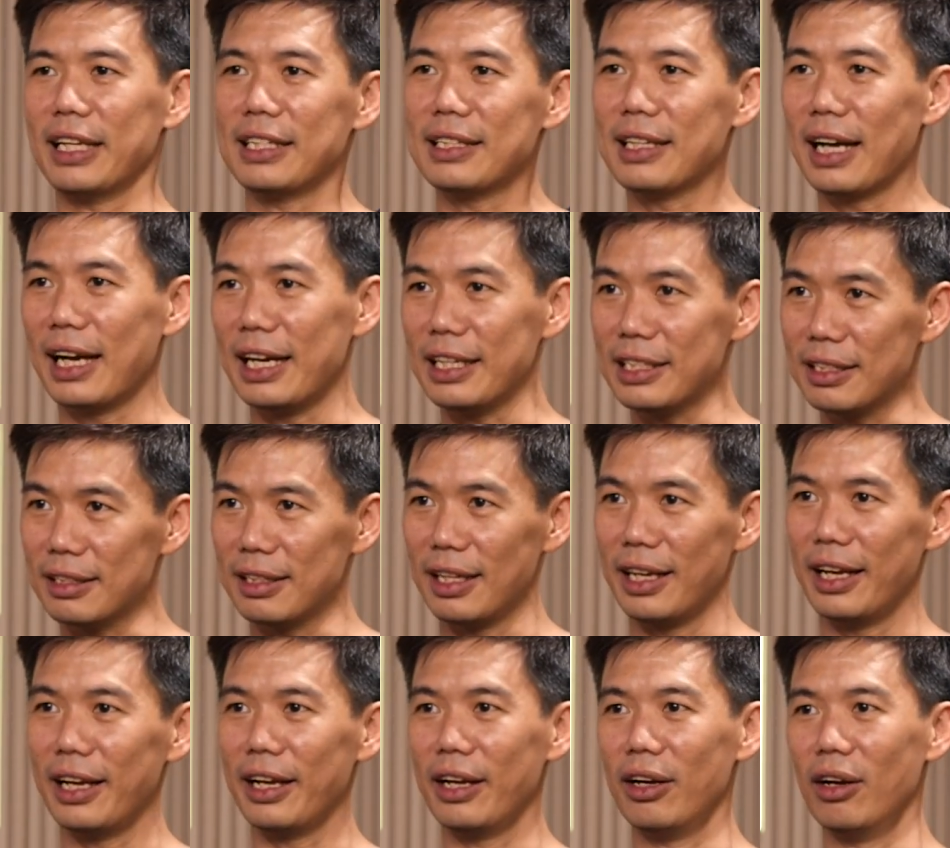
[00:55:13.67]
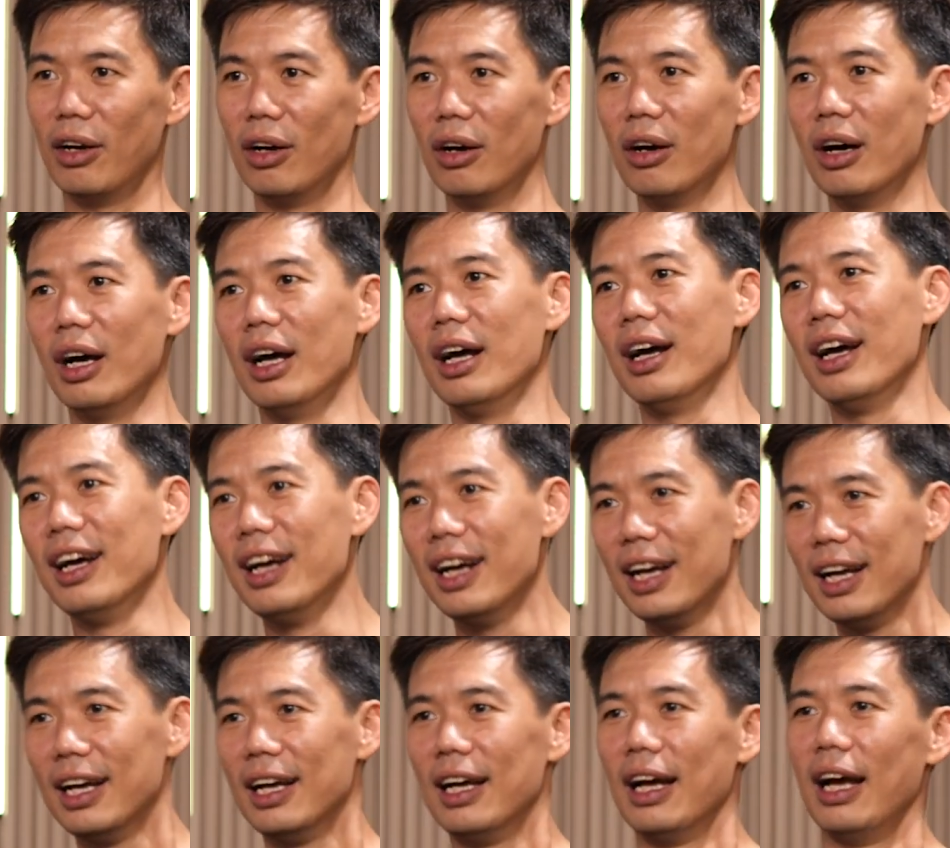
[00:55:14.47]
Thanks, guys.
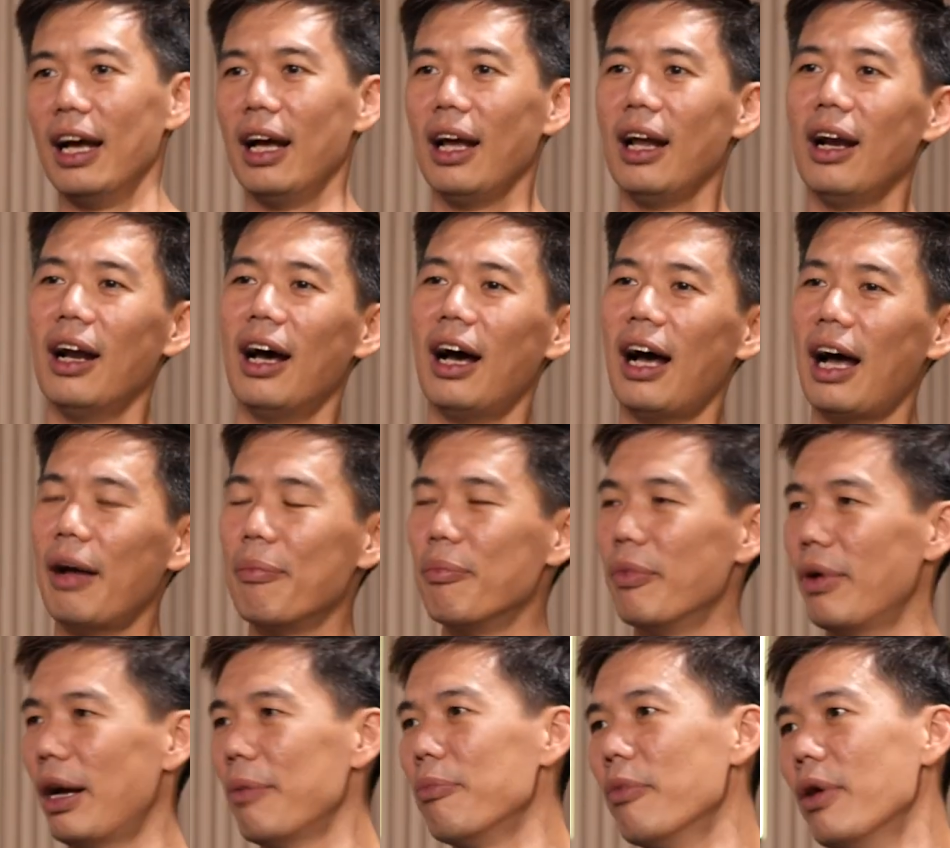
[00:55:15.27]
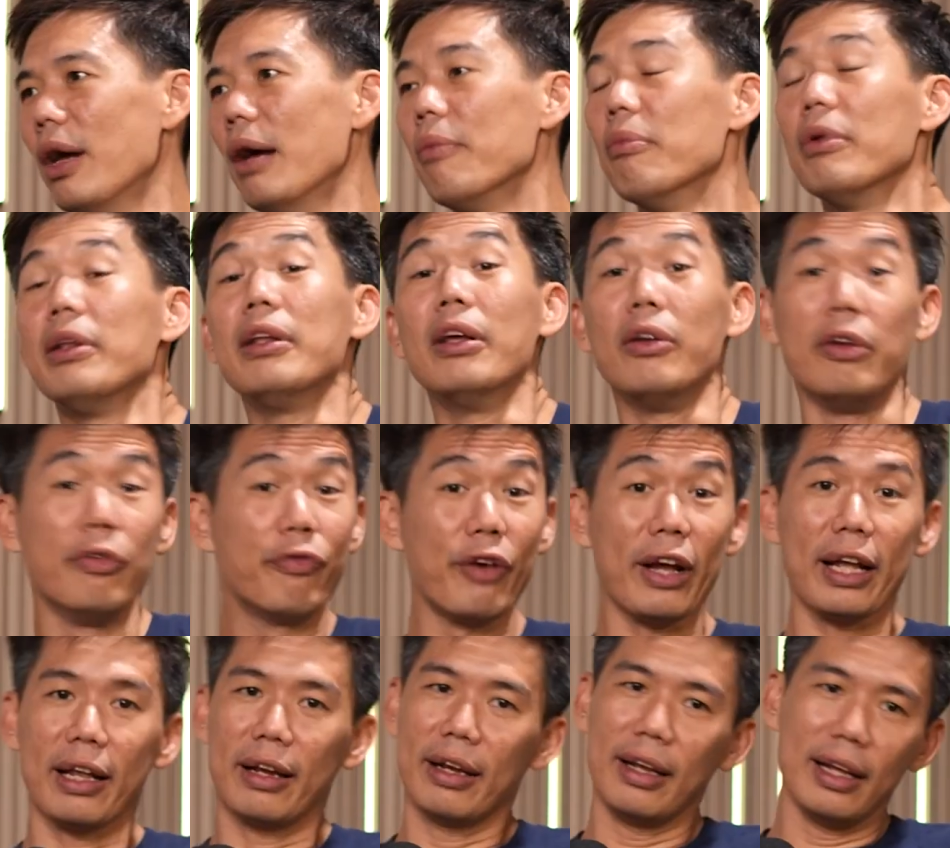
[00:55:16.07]
And I'm
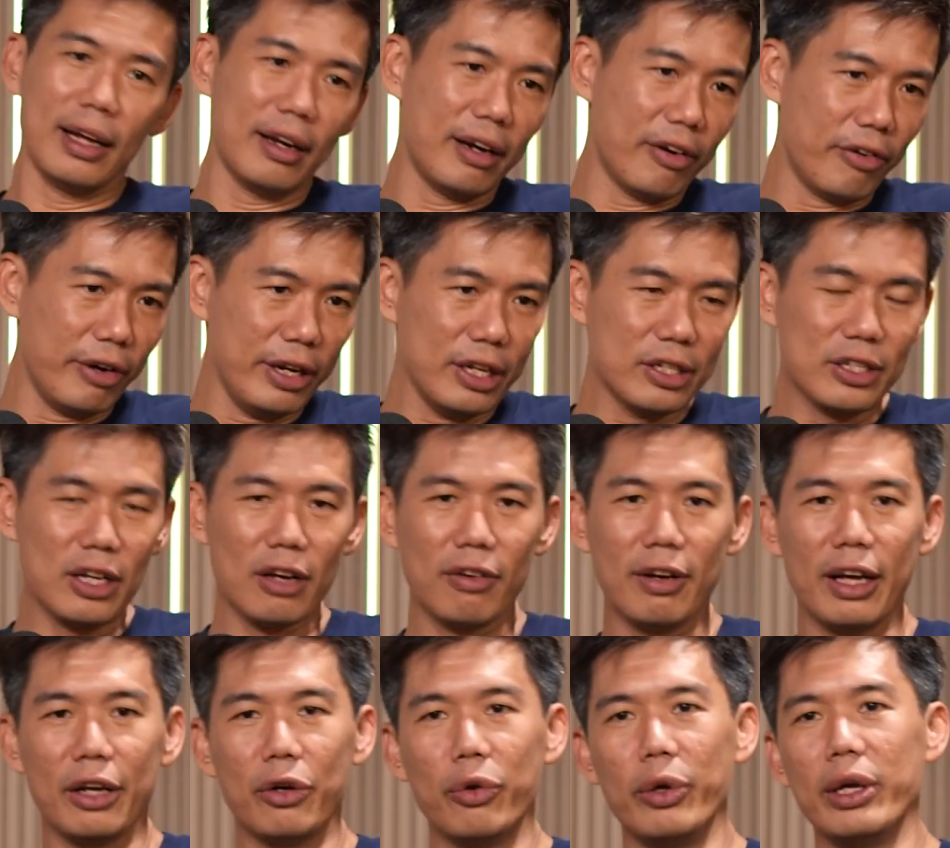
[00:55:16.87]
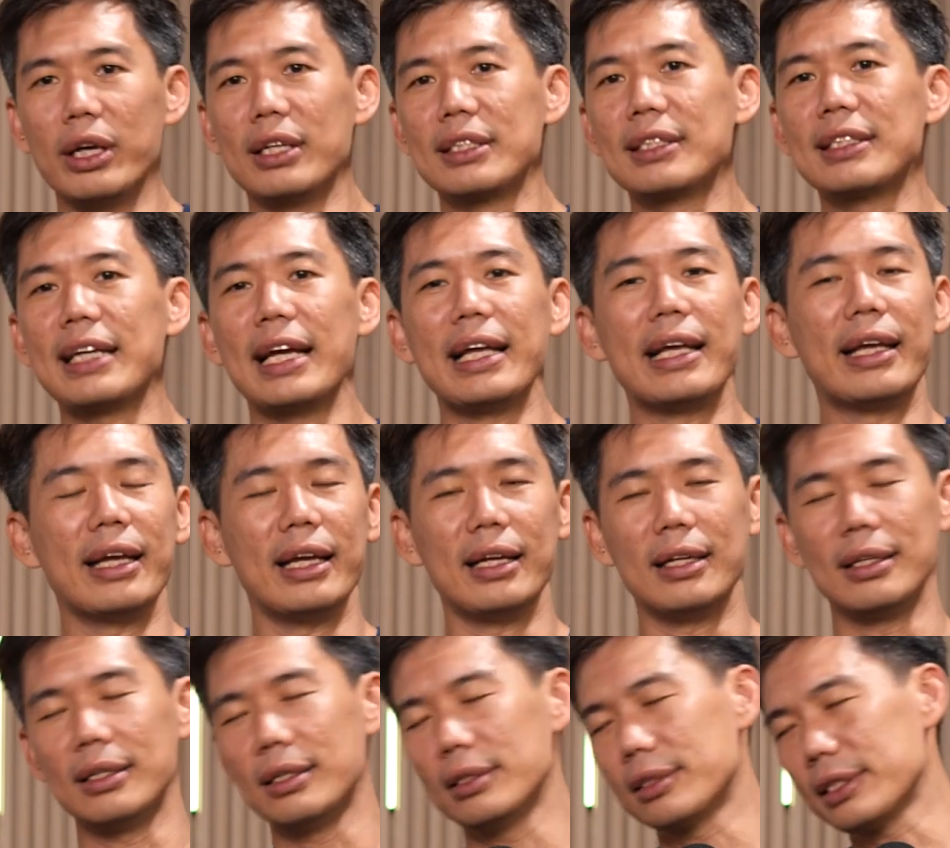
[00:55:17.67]
in fact, they're already doing a
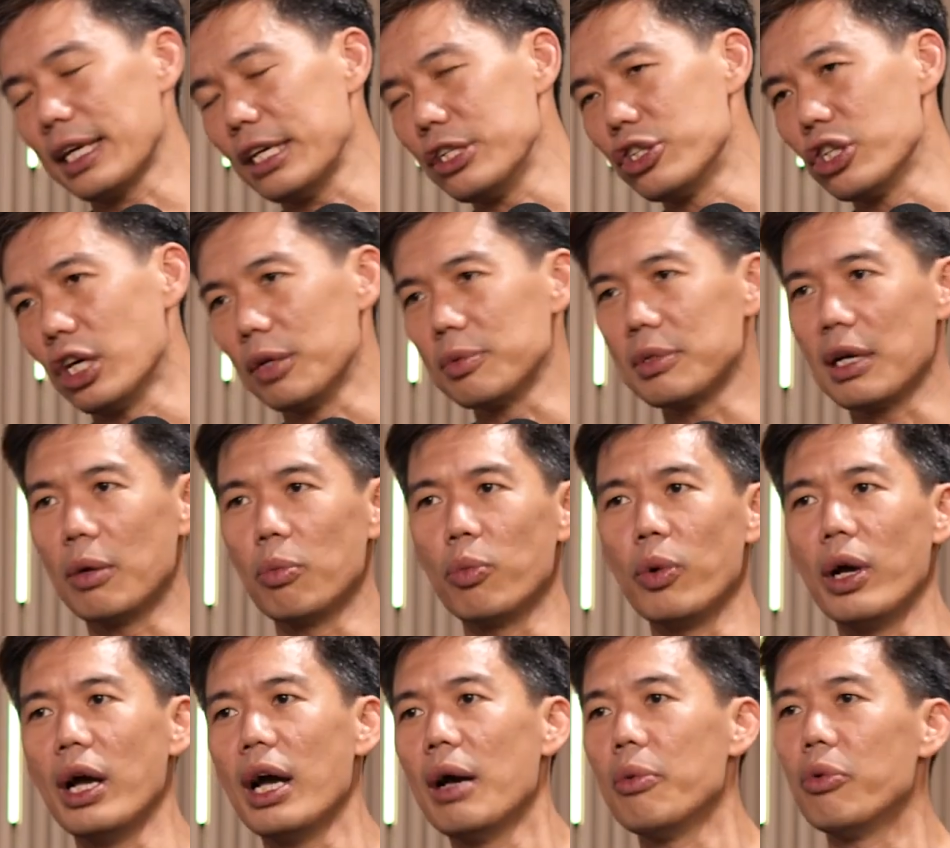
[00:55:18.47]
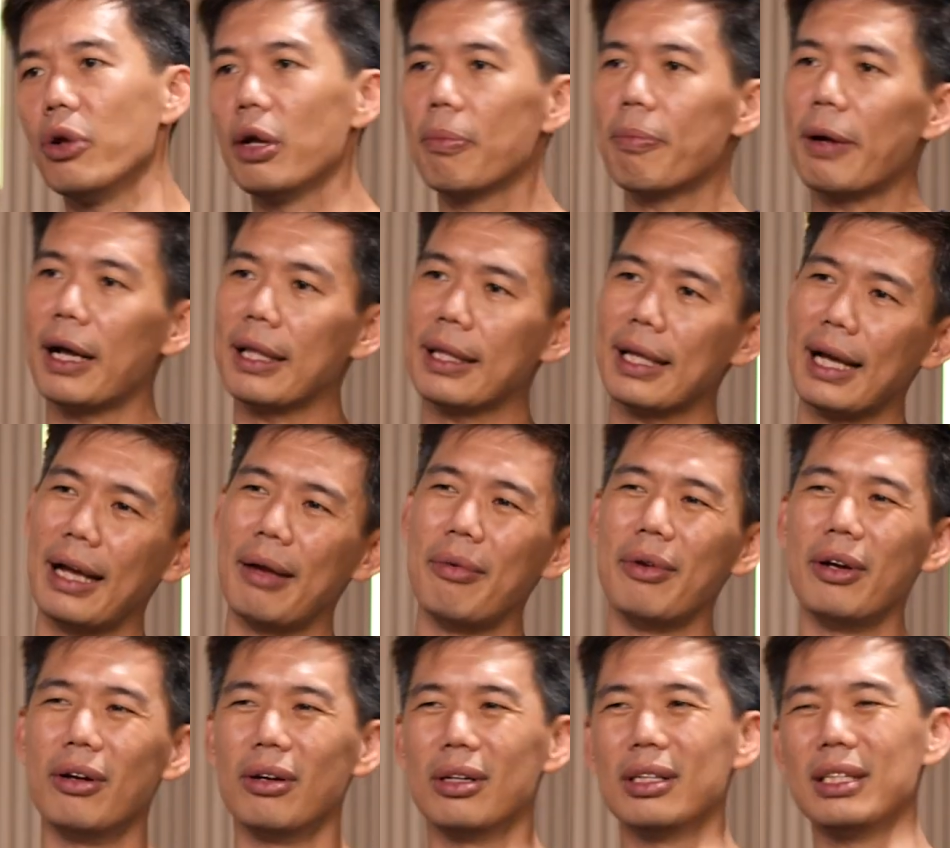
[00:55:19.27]
side job somewhere. I'm doing
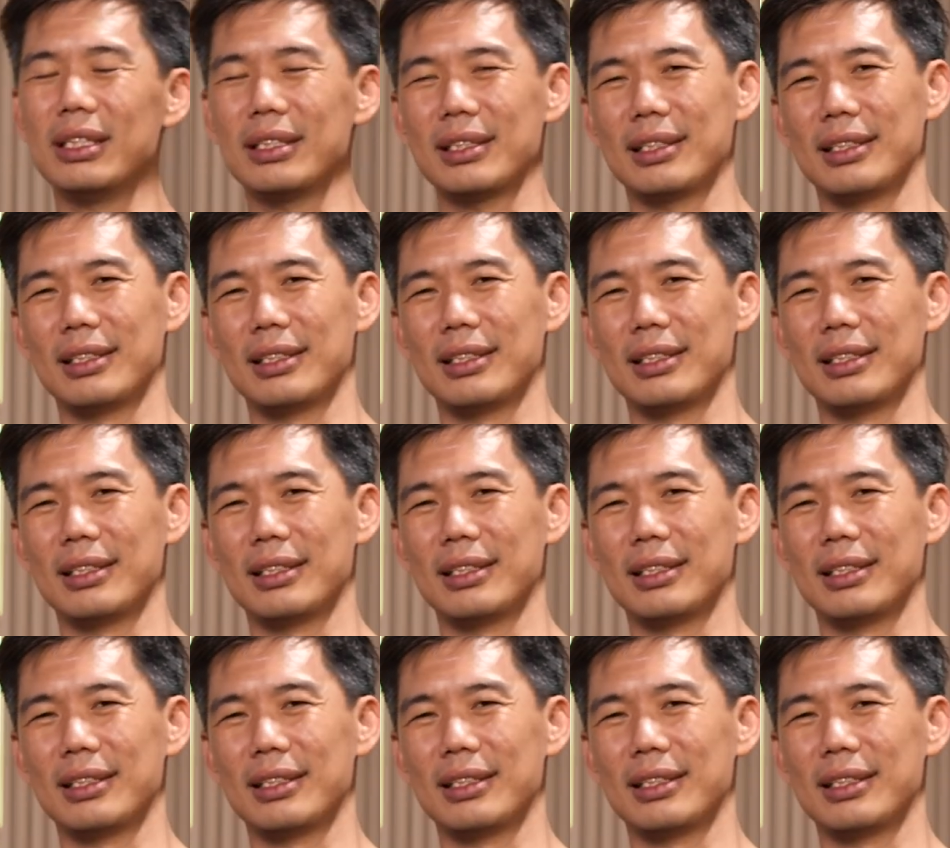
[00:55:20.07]
part-time.